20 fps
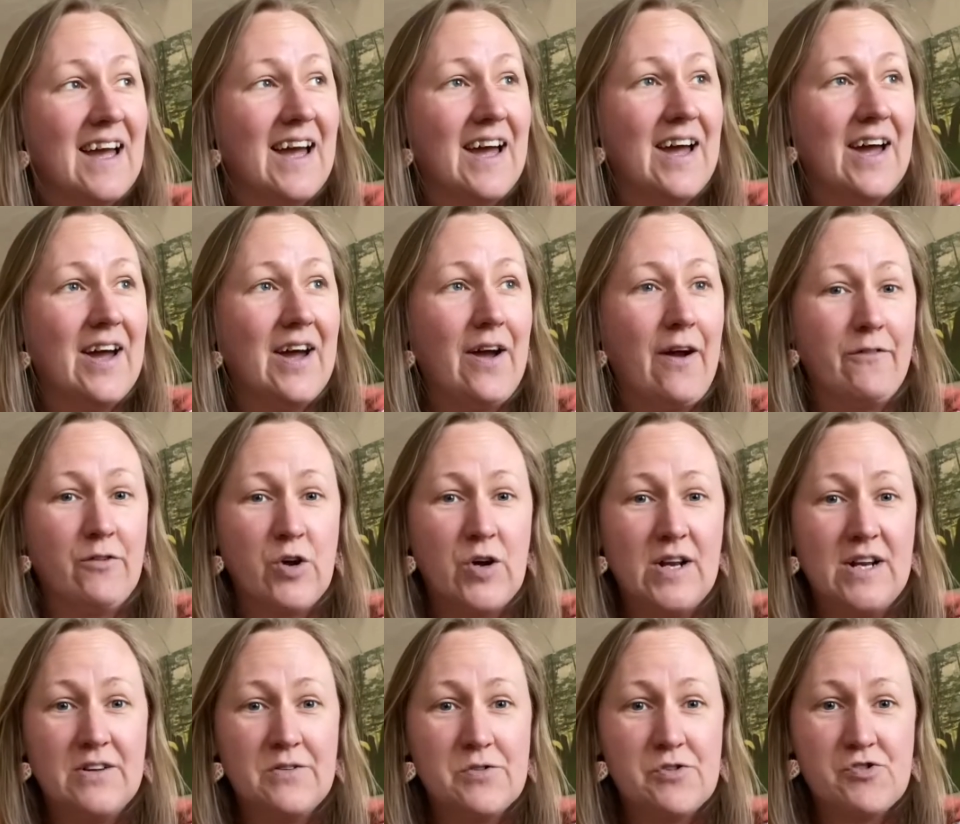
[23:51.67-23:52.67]
I've got a
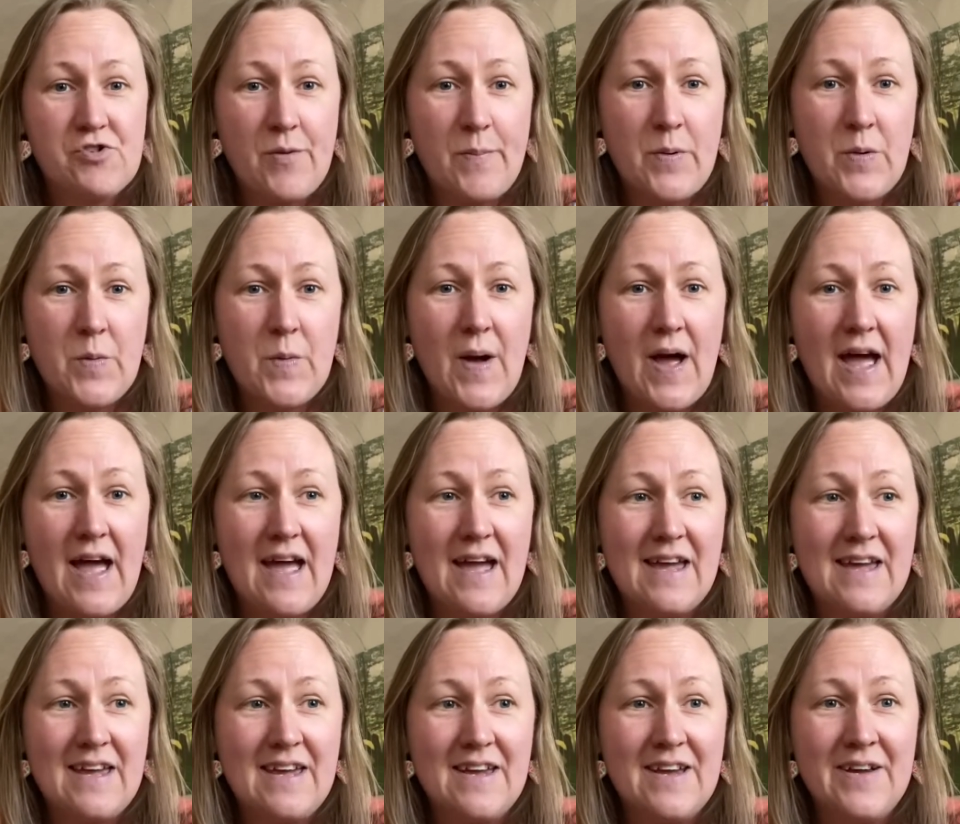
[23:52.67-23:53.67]
little trip
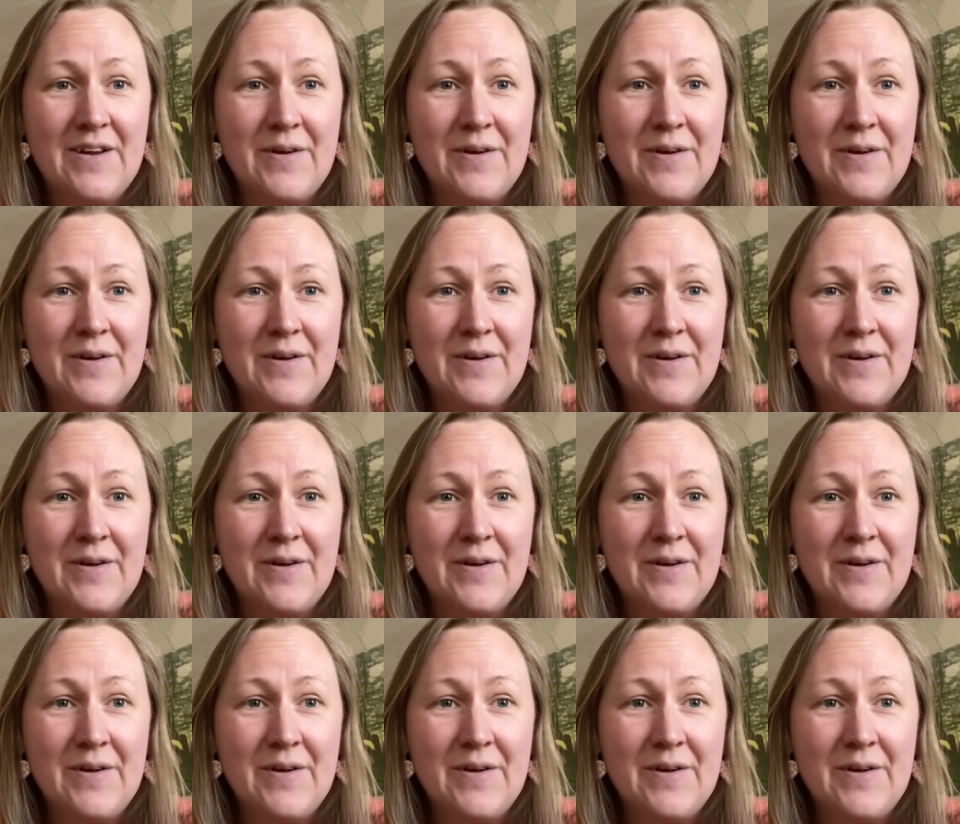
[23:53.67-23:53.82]
away